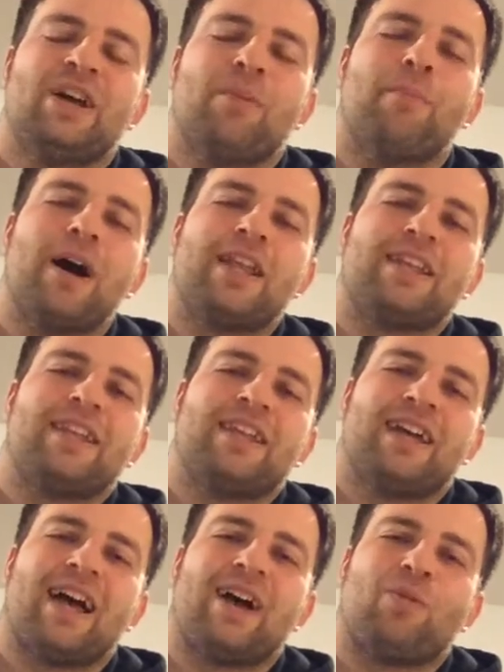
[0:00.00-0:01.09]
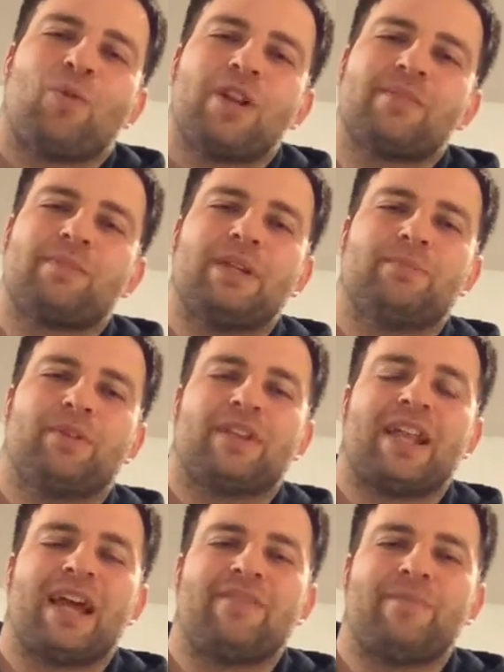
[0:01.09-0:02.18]
But one of the people
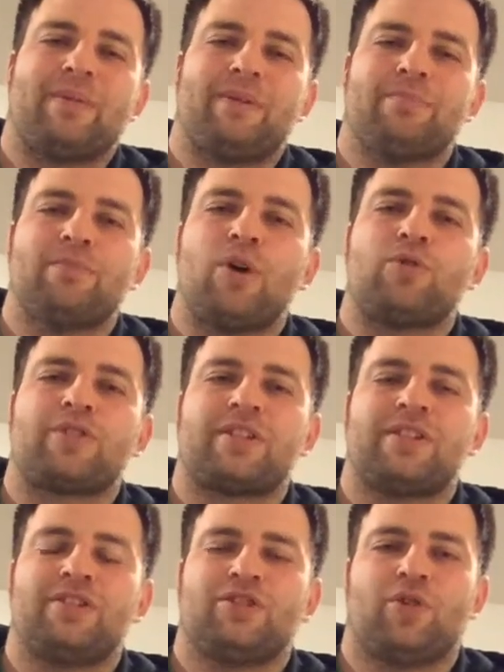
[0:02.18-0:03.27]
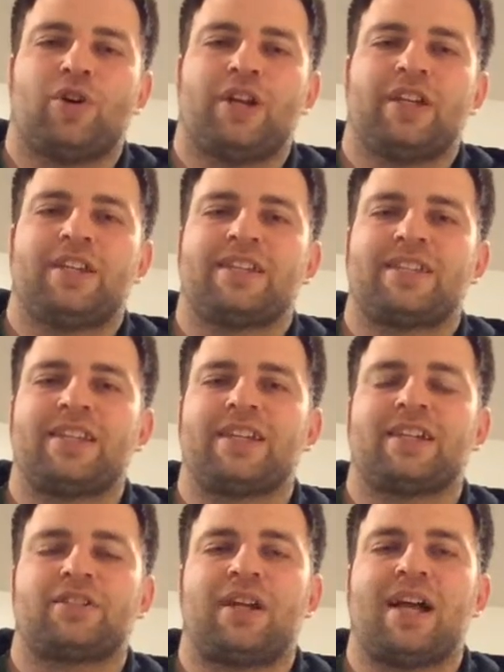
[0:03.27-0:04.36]
that I've maybe most enjoyed sitting
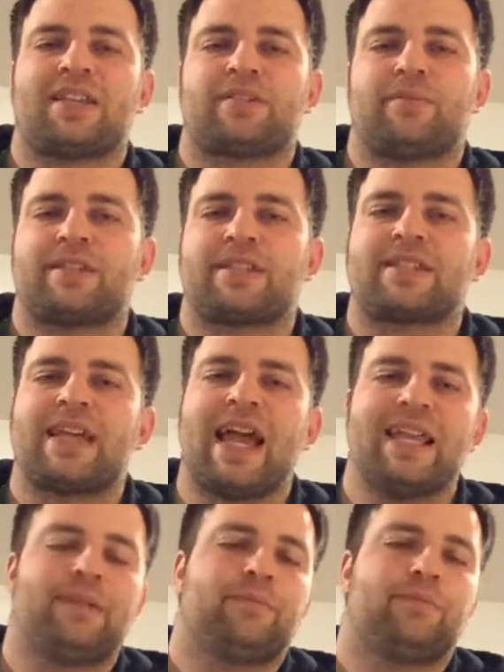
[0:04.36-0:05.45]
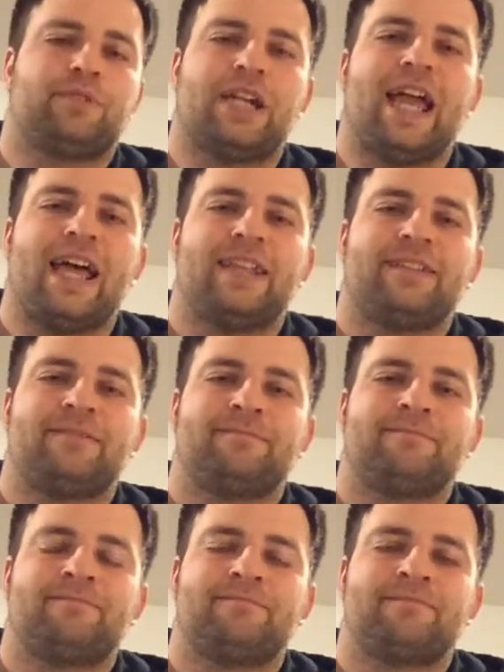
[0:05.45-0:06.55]
across from is this guy named Brad.
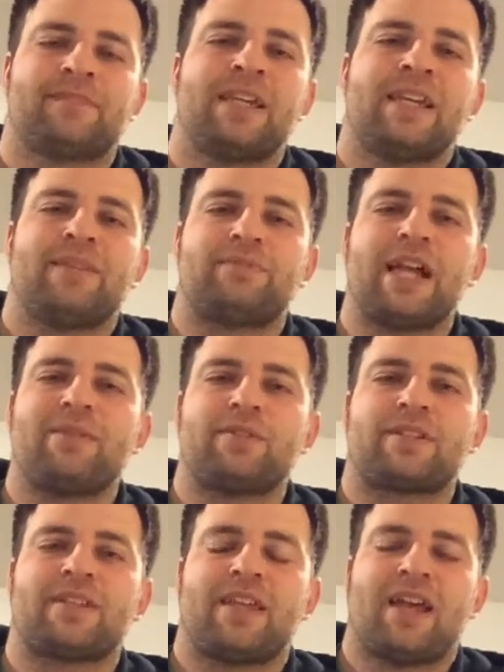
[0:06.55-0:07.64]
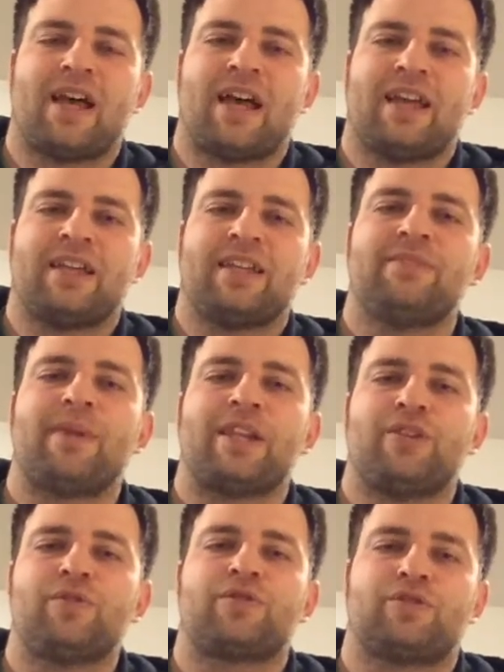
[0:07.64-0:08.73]
And Brad was in my
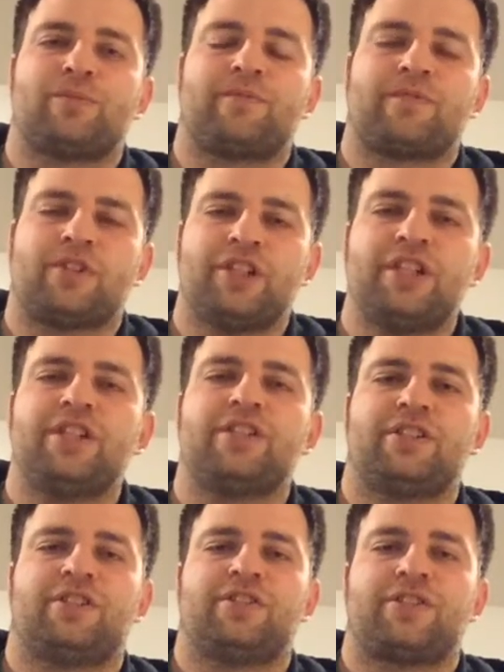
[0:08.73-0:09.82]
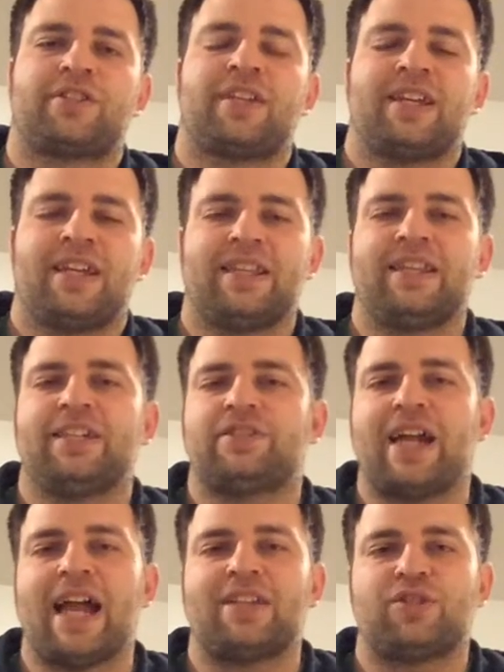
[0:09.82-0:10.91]
youth group for years, and then he
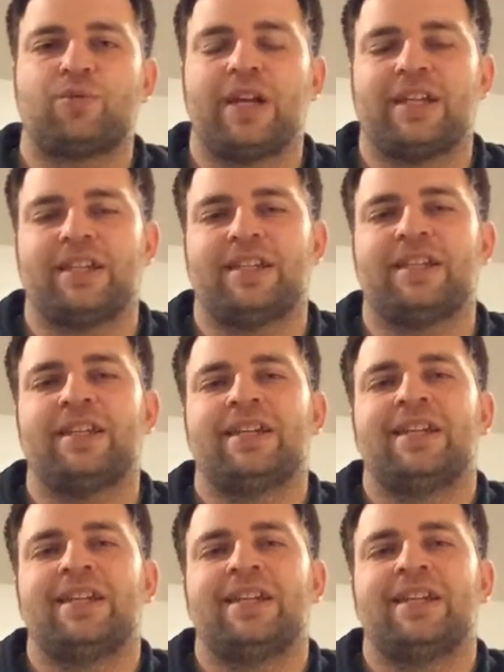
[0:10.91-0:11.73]
graduated,